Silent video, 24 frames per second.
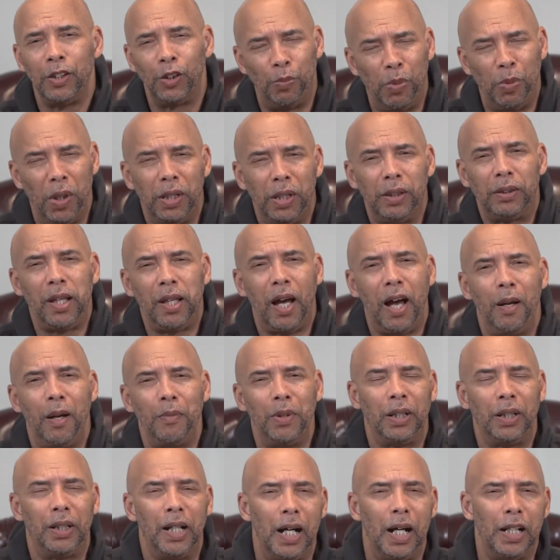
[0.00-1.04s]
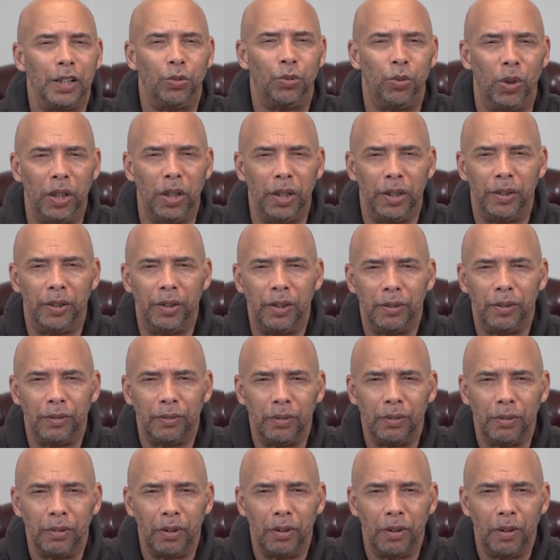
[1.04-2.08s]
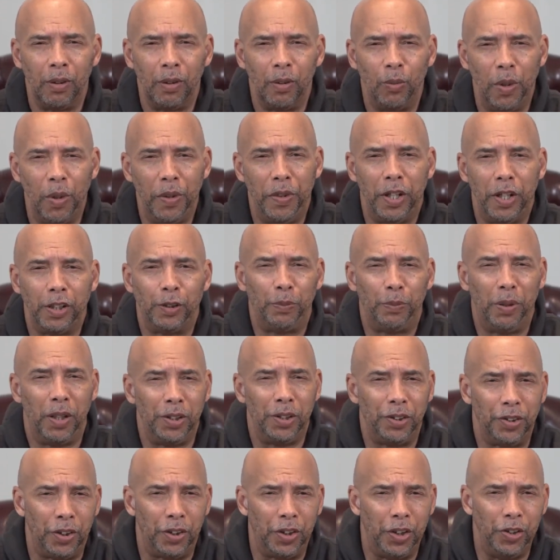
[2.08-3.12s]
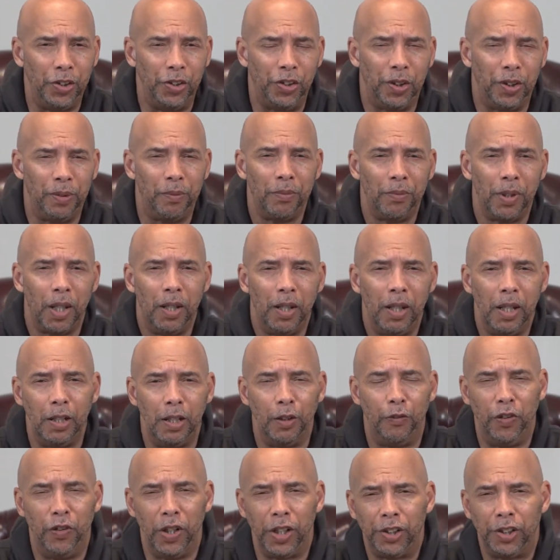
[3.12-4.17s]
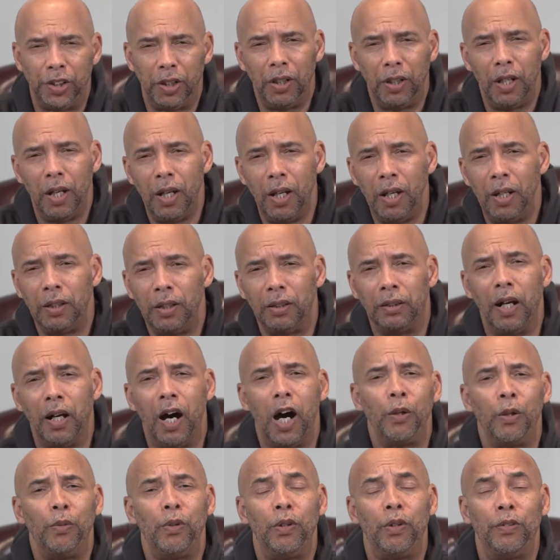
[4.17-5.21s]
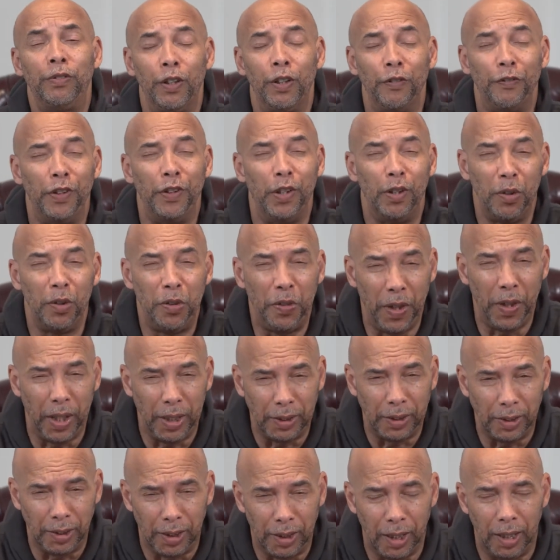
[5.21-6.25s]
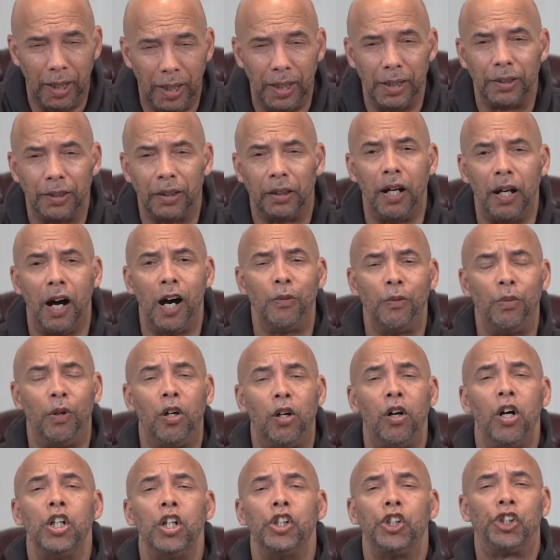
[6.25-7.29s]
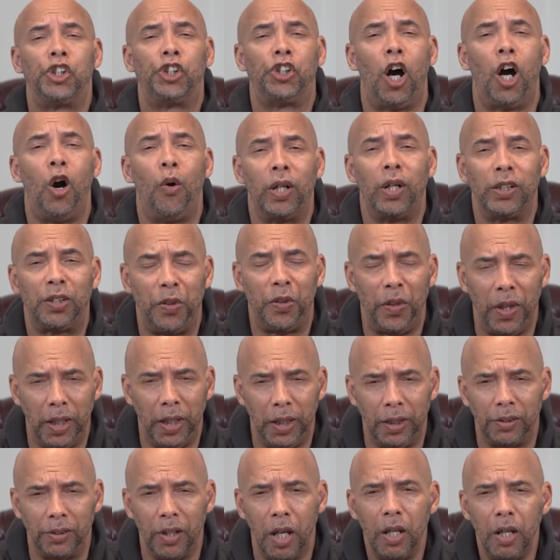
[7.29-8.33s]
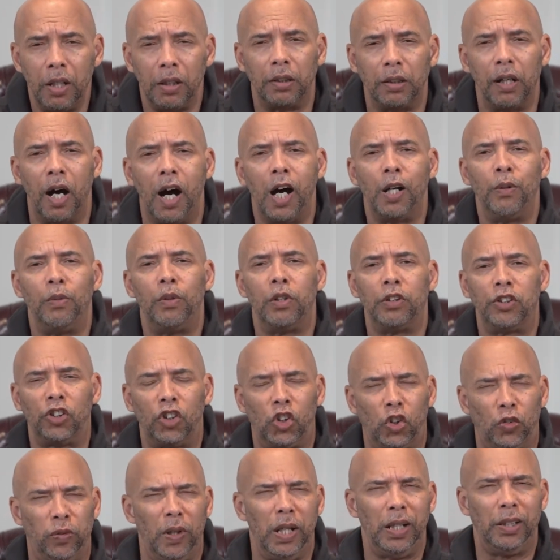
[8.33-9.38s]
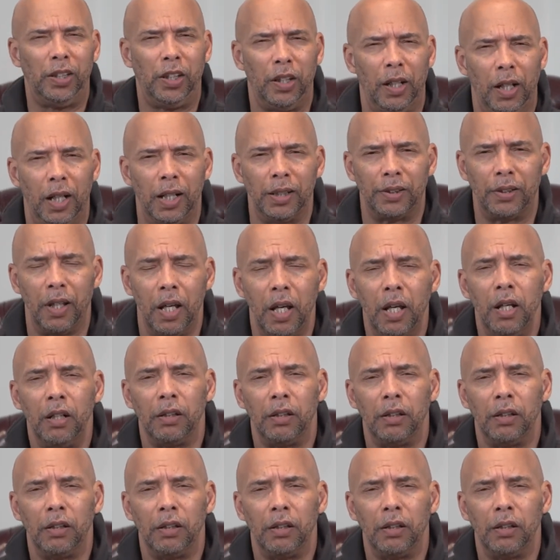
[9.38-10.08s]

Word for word: spend time in God's Word, when there's persecution and affliction, God will reveal things to us. God will show us things. God will strengthen us.